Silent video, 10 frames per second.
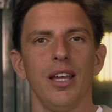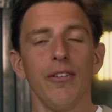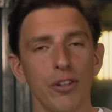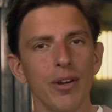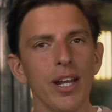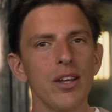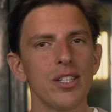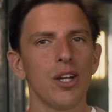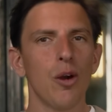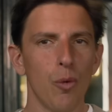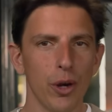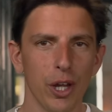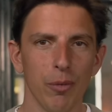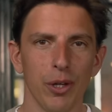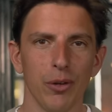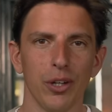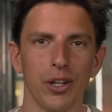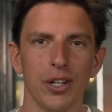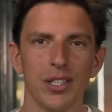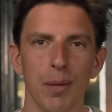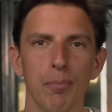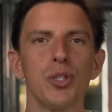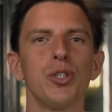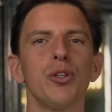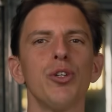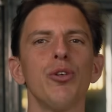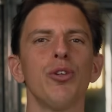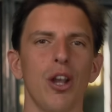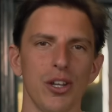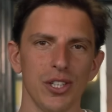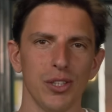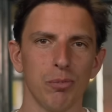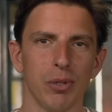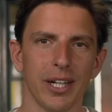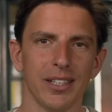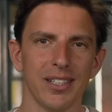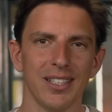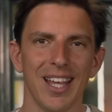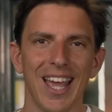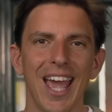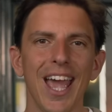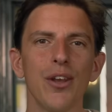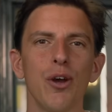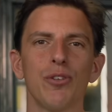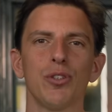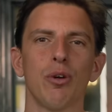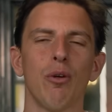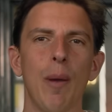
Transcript: If you're ready to start working with OKRs and put your new knowledge into practice, head over to our